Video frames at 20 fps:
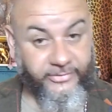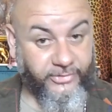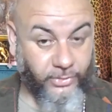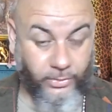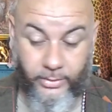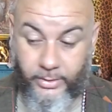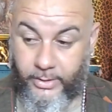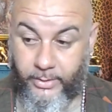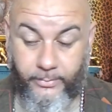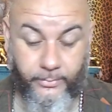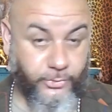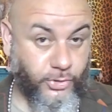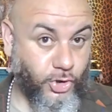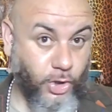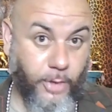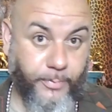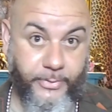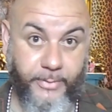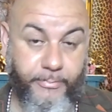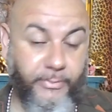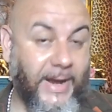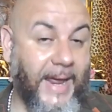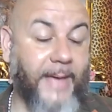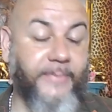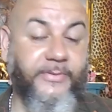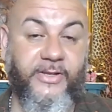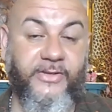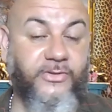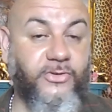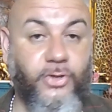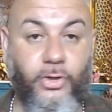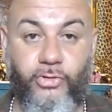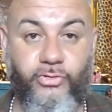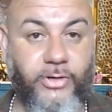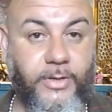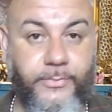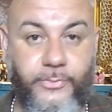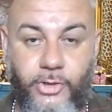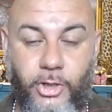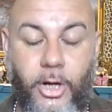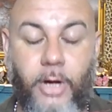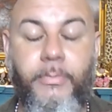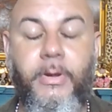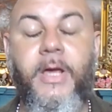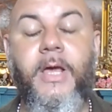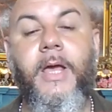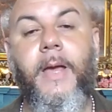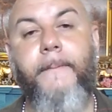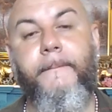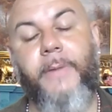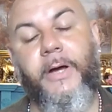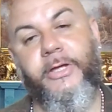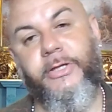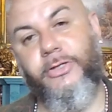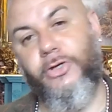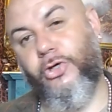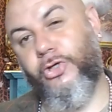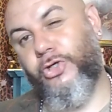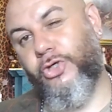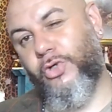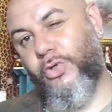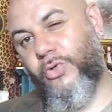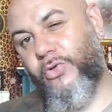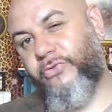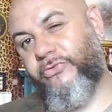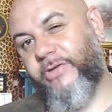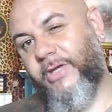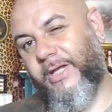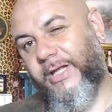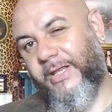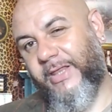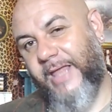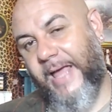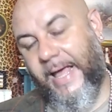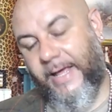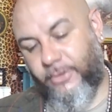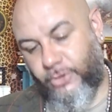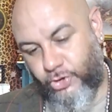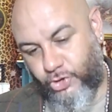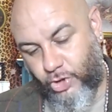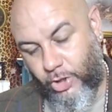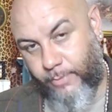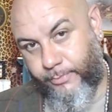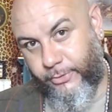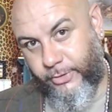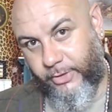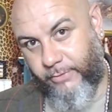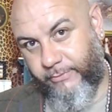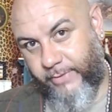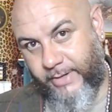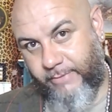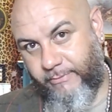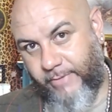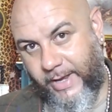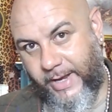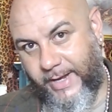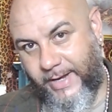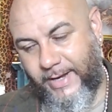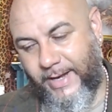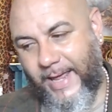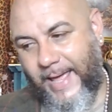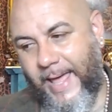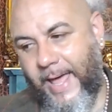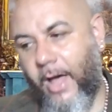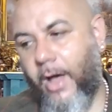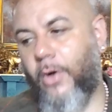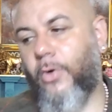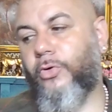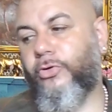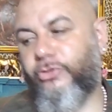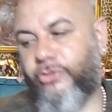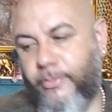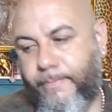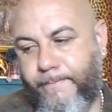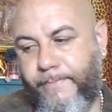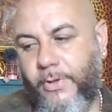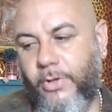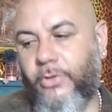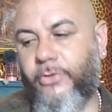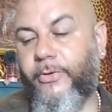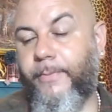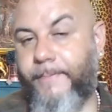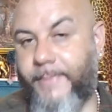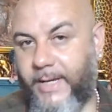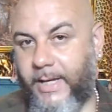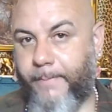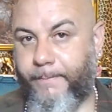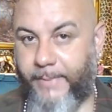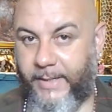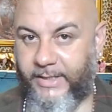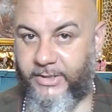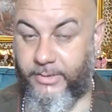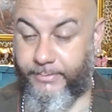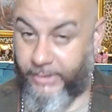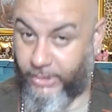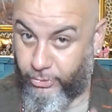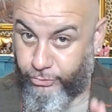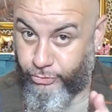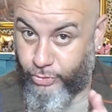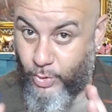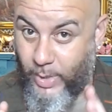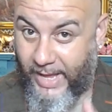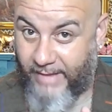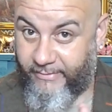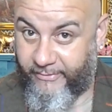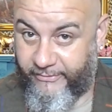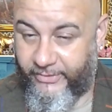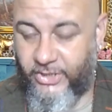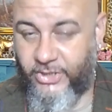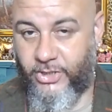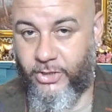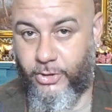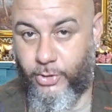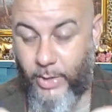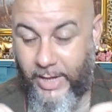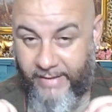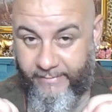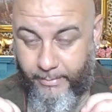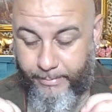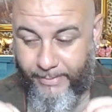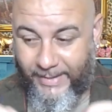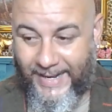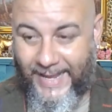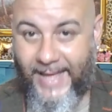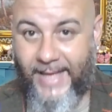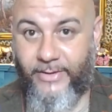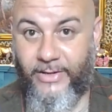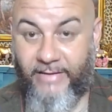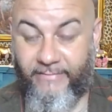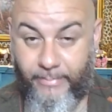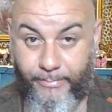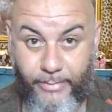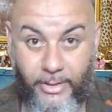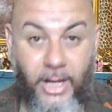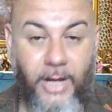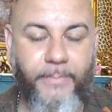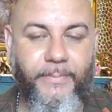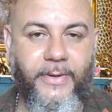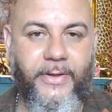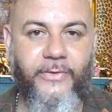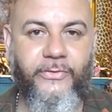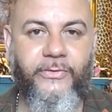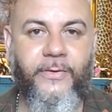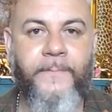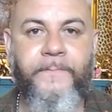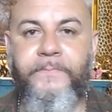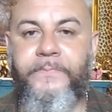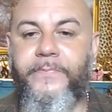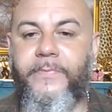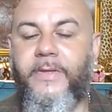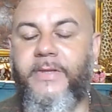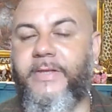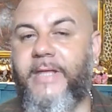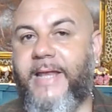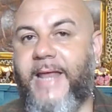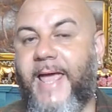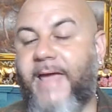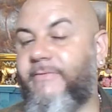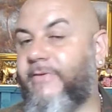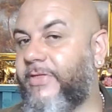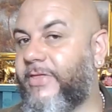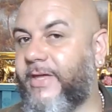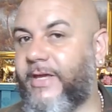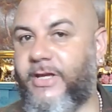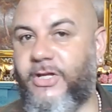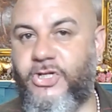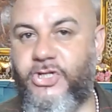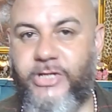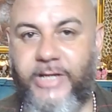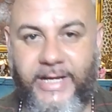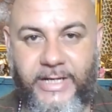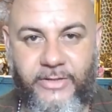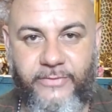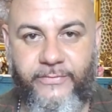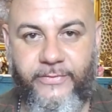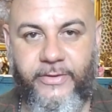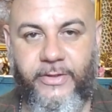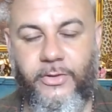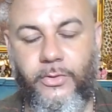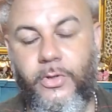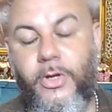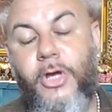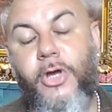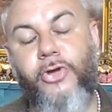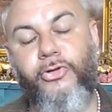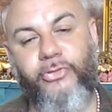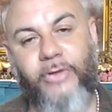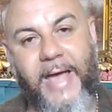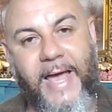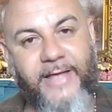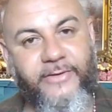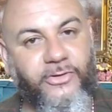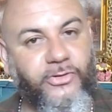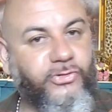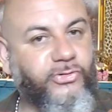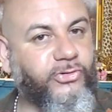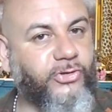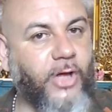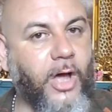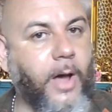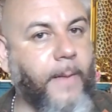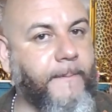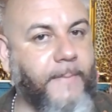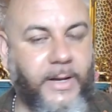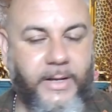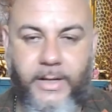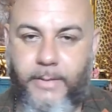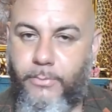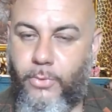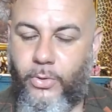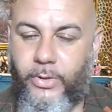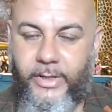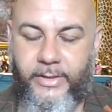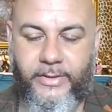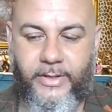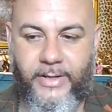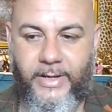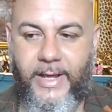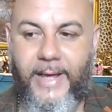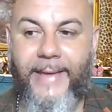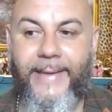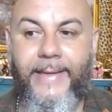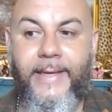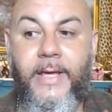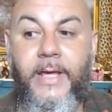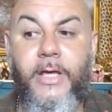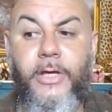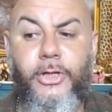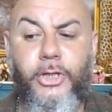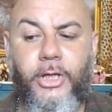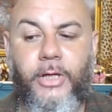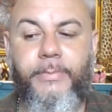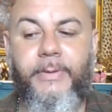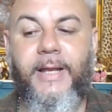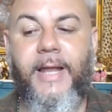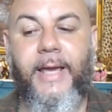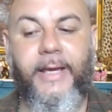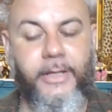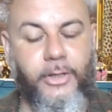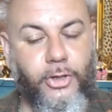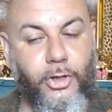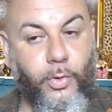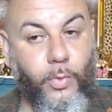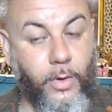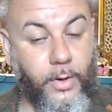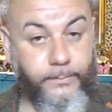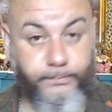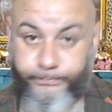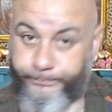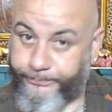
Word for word: you're in a job that perhaps isn't your dream job, but you're using that job that you're in right now to build a bigger picture because you have a vision, you have a plan, you have a purpose, then everything can change for you. So as you start Monday morning today, you can be like, you know what?